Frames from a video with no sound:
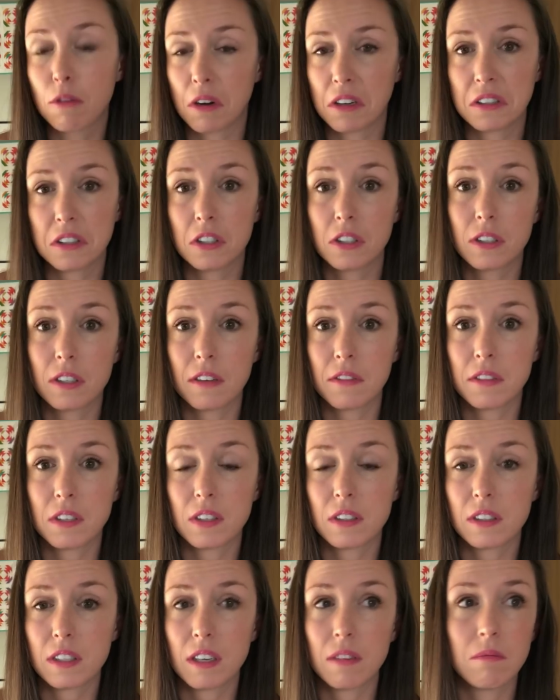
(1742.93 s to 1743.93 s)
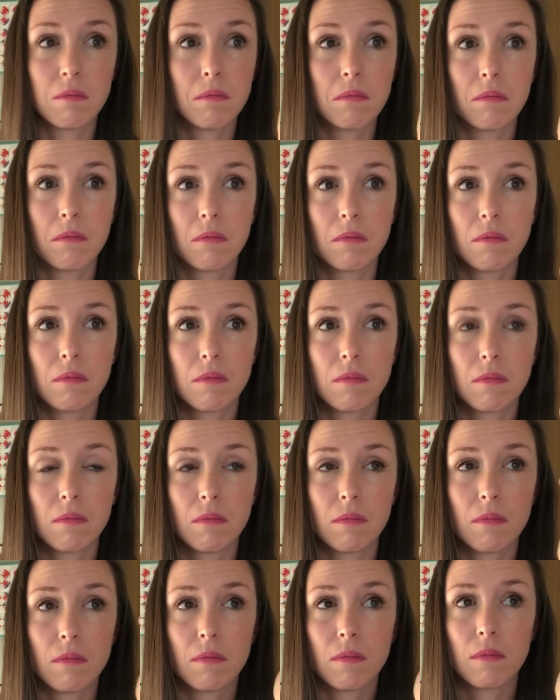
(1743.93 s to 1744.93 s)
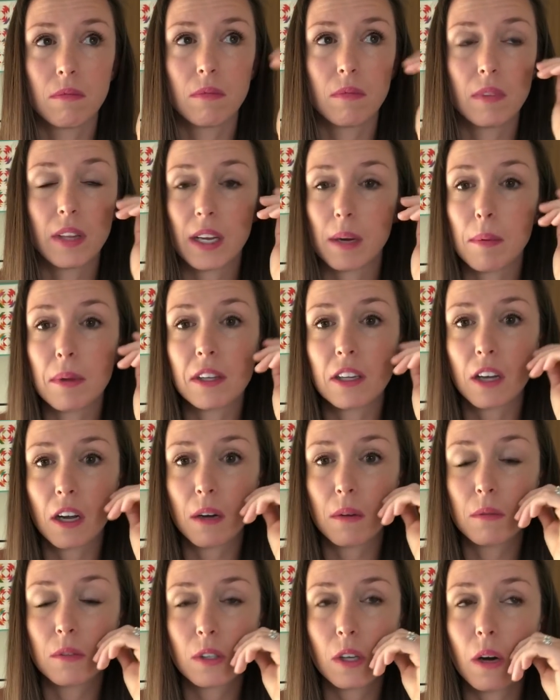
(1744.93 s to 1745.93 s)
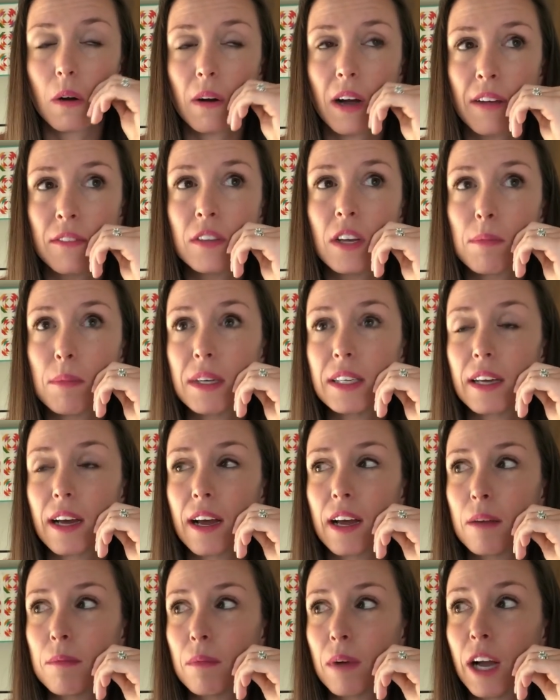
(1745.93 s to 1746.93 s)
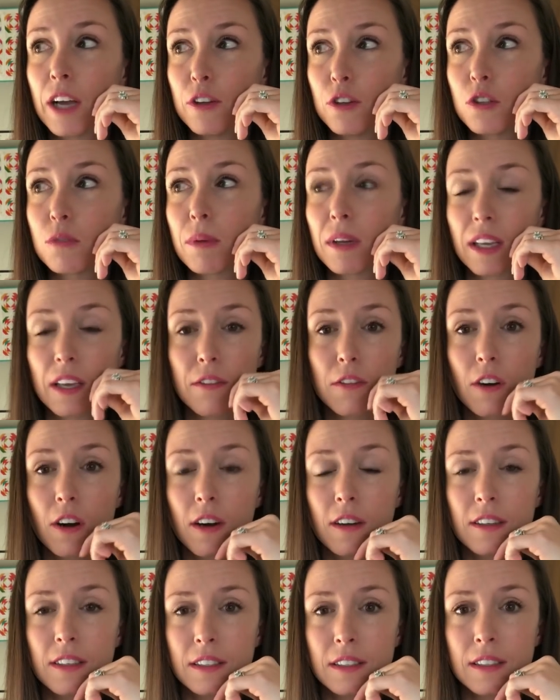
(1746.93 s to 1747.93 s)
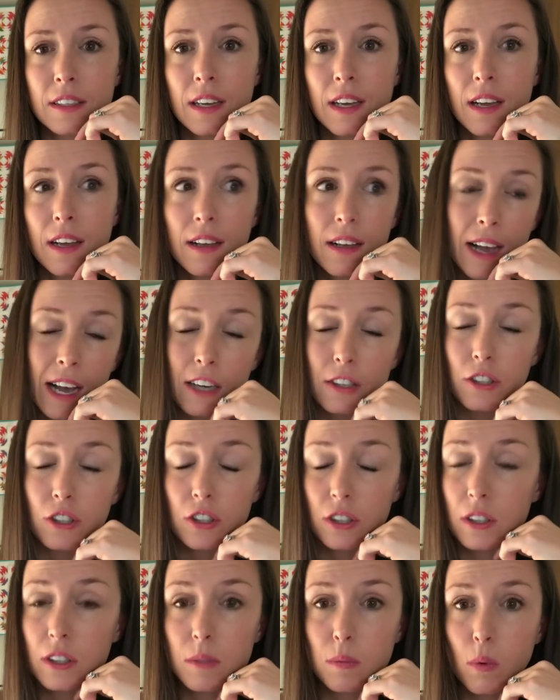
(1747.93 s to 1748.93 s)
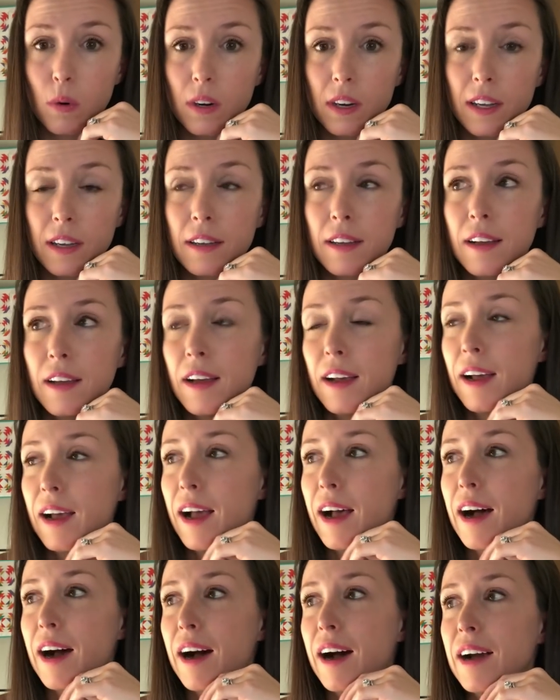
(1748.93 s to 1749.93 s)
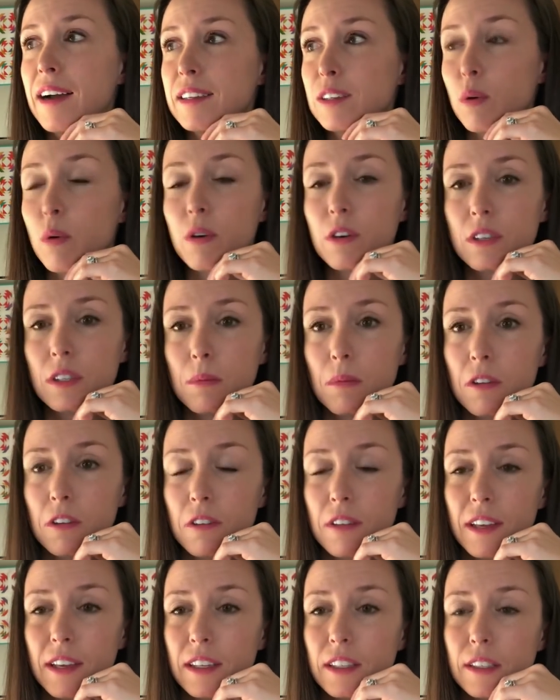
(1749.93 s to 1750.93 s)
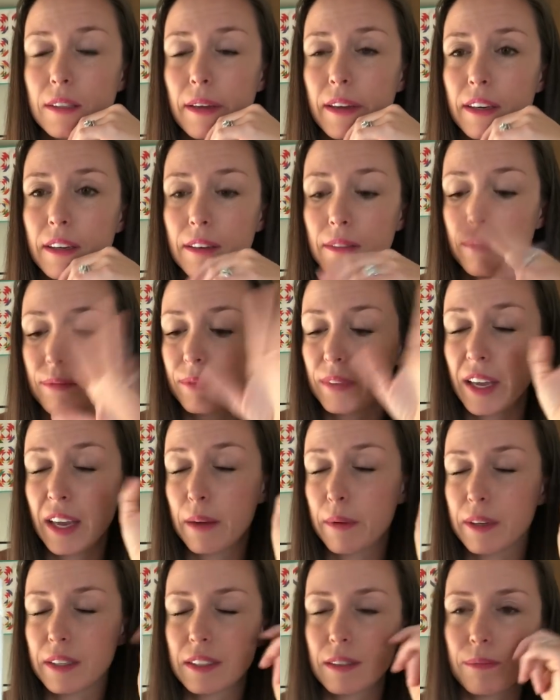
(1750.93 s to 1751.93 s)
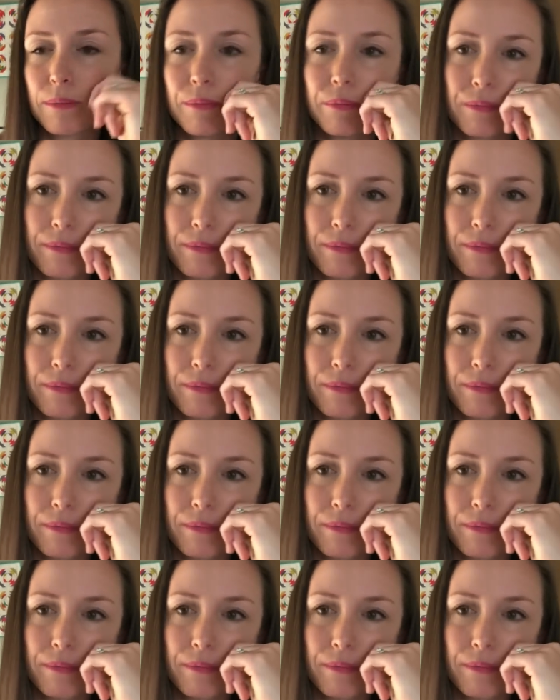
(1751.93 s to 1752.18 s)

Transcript: cross stitch stuff since then like a month ago. So I've done my time. I used my gift card this, actually just this morning, uh, to order some other things. And anyways,